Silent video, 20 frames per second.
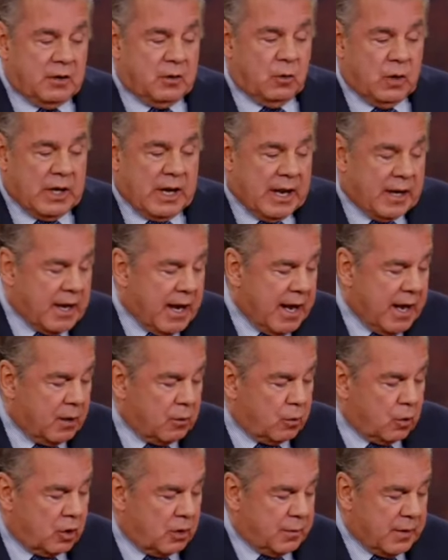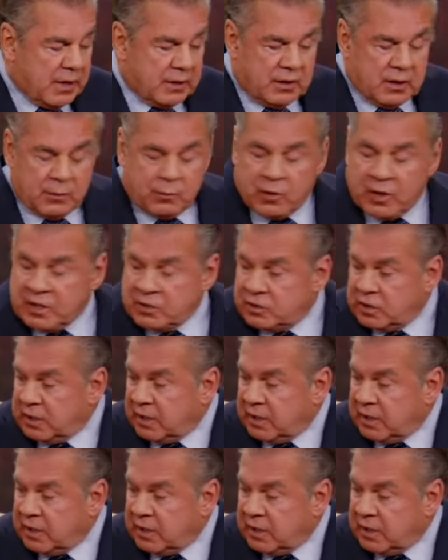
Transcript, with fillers: you what. And I had a word about depression.